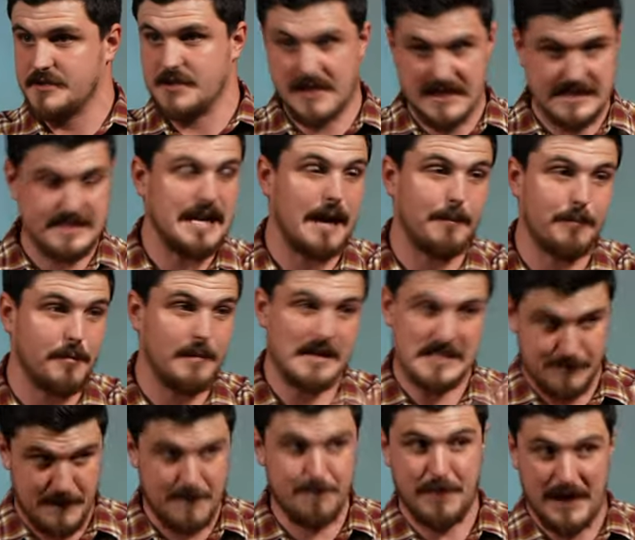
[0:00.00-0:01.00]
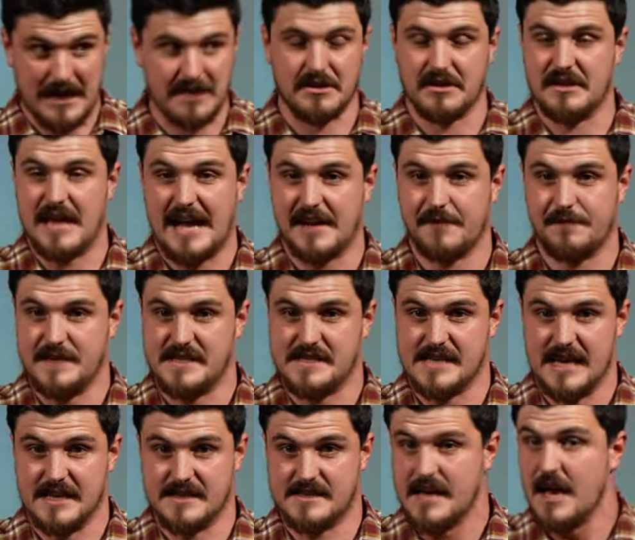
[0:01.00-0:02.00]
So this number must be bigger than that if he
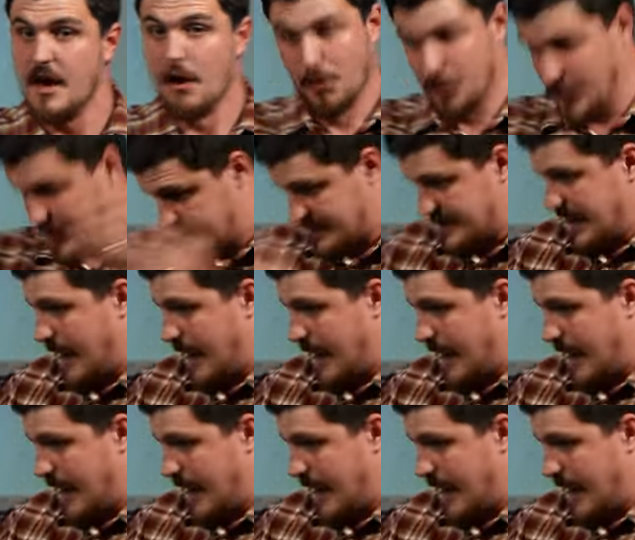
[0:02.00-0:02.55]
says, this